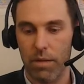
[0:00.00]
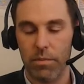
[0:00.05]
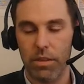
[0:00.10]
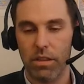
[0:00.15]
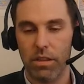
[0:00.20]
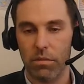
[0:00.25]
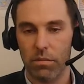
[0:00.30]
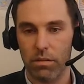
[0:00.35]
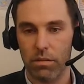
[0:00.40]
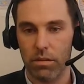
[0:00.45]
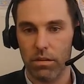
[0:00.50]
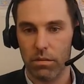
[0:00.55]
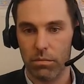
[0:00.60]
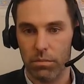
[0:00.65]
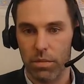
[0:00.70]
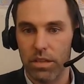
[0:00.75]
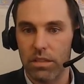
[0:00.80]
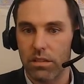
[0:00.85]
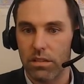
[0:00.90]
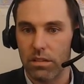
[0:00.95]
I'm in the
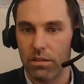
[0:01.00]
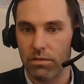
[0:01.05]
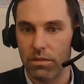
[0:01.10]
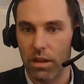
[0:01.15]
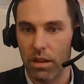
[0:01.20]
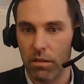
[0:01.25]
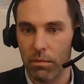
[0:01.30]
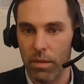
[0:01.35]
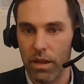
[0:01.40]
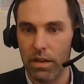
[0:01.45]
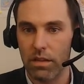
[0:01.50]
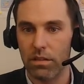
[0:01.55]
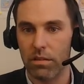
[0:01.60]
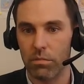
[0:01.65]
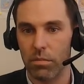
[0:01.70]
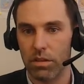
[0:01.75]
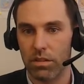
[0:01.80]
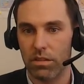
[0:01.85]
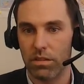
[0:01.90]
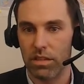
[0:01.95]
business of
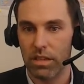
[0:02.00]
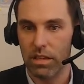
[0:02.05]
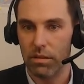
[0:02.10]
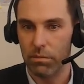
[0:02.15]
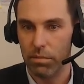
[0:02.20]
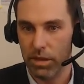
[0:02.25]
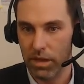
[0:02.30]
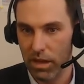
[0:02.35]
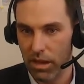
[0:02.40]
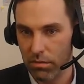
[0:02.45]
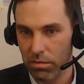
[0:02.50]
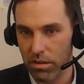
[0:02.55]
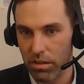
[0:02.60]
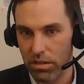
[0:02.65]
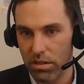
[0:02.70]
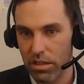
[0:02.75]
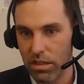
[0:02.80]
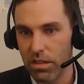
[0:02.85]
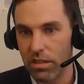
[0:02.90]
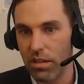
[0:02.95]
telemedicine, but being able to
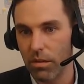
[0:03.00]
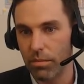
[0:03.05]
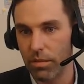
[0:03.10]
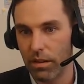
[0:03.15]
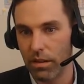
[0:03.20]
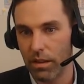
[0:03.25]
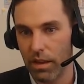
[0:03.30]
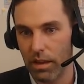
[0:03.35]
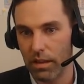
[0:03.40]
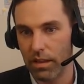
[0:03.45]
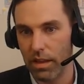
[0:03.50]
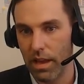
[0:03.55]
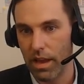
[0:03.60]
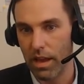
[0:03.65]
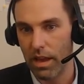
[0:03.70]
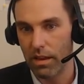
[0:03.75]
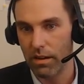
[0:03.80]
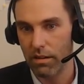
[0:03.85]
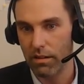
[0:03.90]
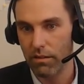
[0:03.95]
see something like that